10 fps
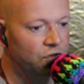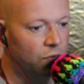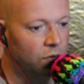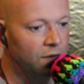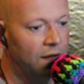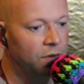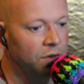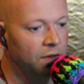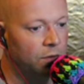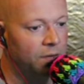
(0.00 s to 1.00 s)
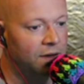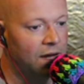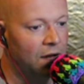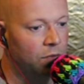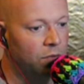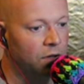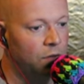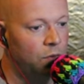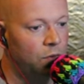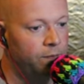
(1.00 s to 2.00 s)
Scroll down a little bit down
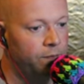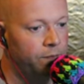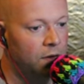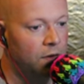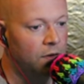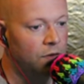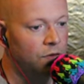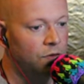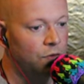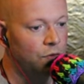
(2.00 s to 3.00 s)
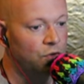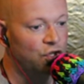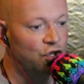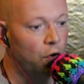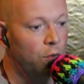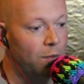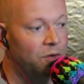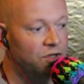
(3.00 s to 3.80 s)
below to show